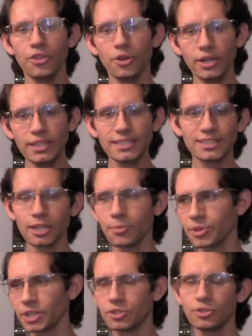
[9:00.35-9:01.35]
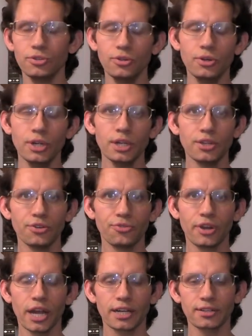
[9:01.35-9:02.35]
there is something to the
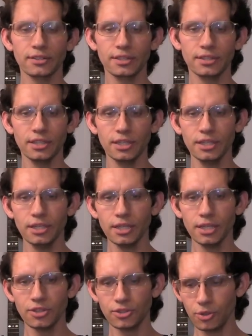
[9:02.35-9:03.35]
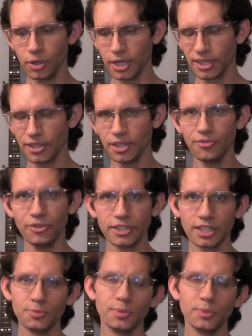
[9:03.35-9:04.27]
fact that doing the vintage